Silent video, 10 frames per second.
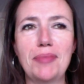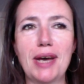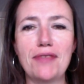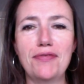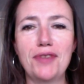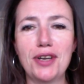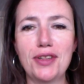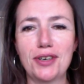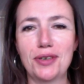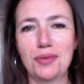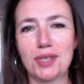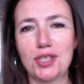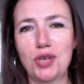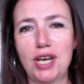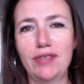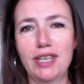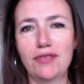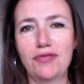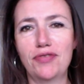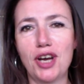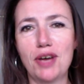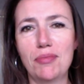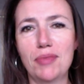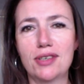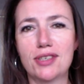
my father was travelling from